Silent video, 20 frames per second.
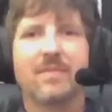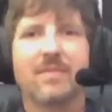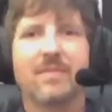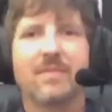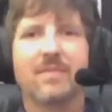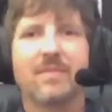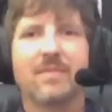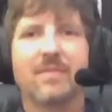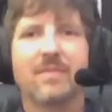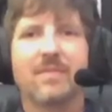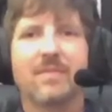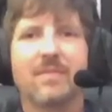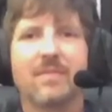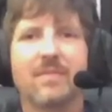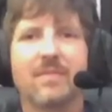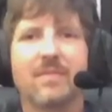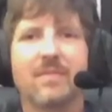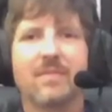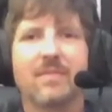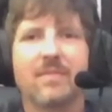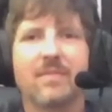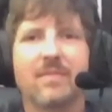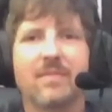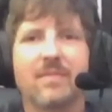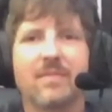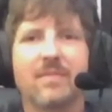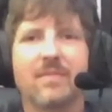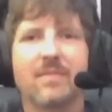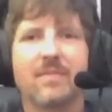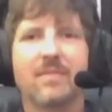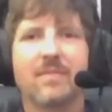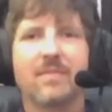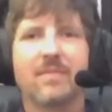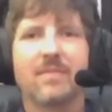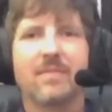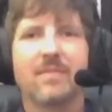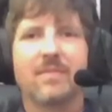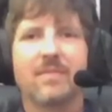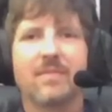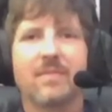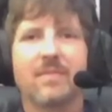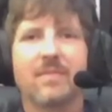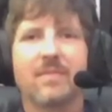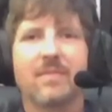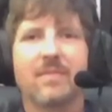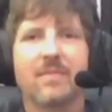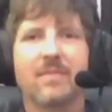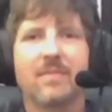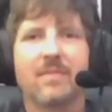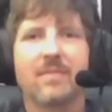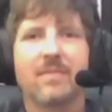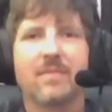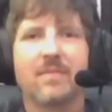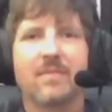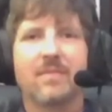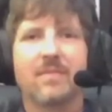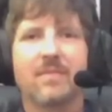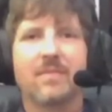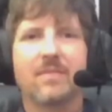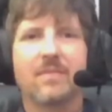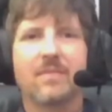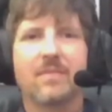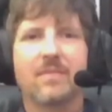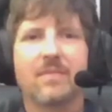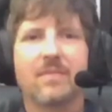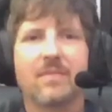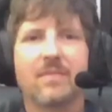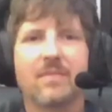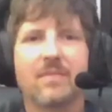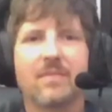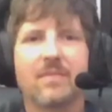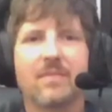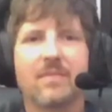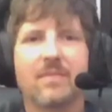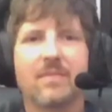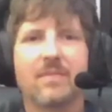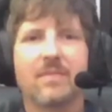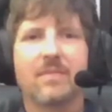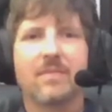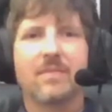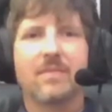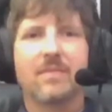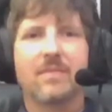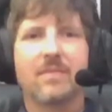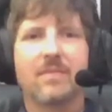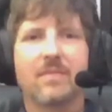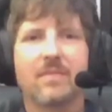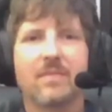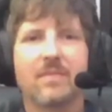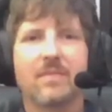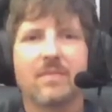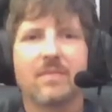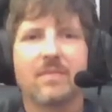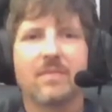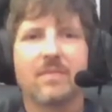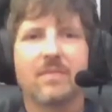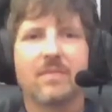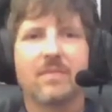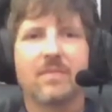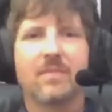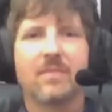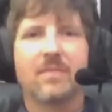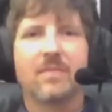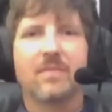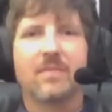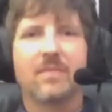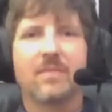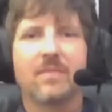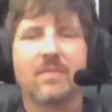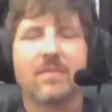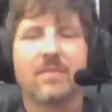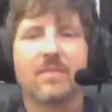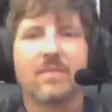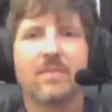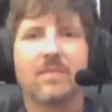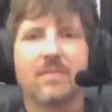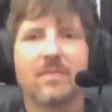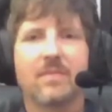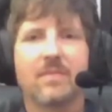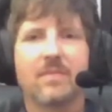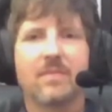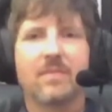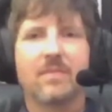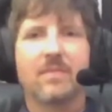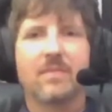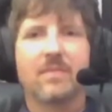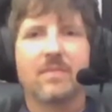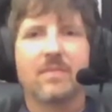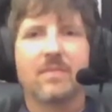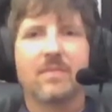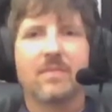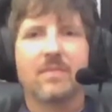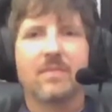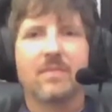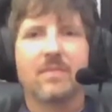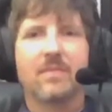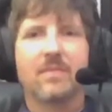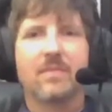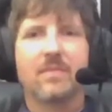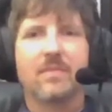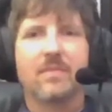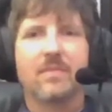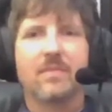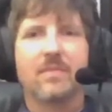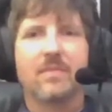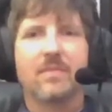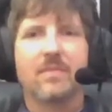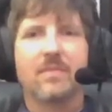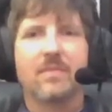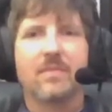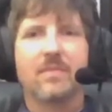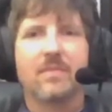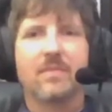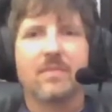(not speaking)